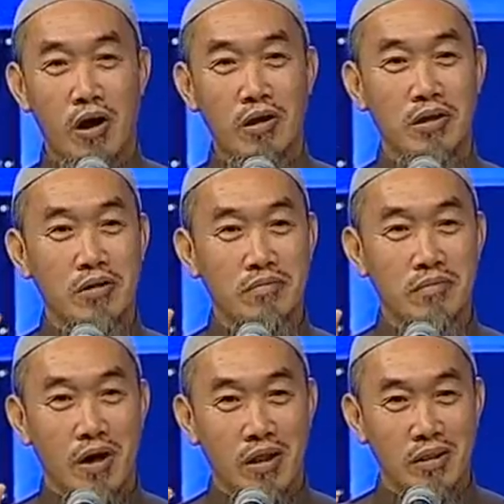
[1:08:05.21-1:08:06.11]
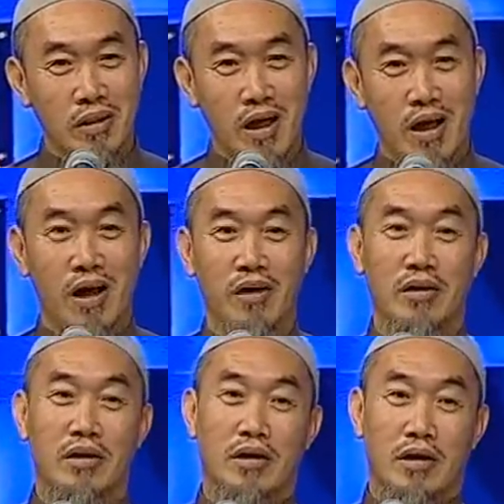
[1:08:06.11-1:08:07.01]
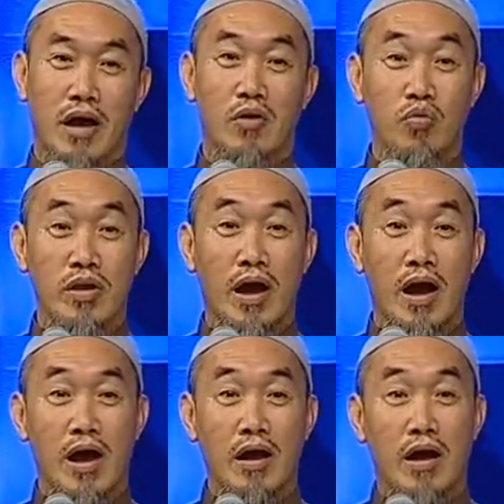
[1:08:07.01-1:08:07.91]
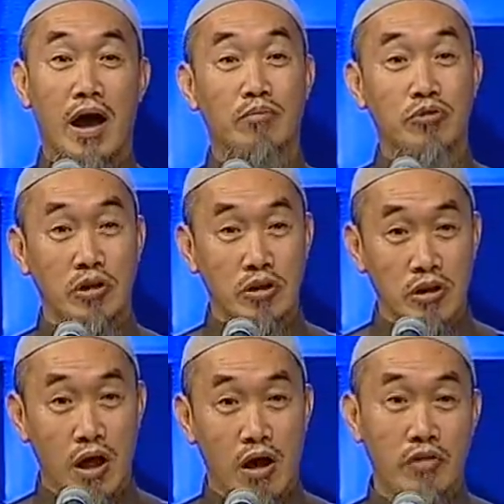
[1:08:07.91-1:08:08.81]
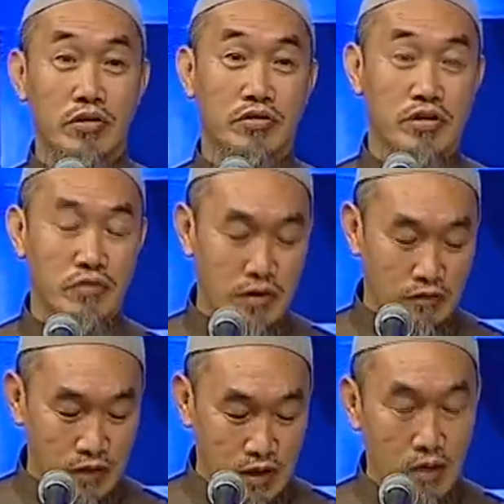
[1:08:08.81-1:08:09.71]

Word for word: Call him Allah. And we are Abdullah, the servant of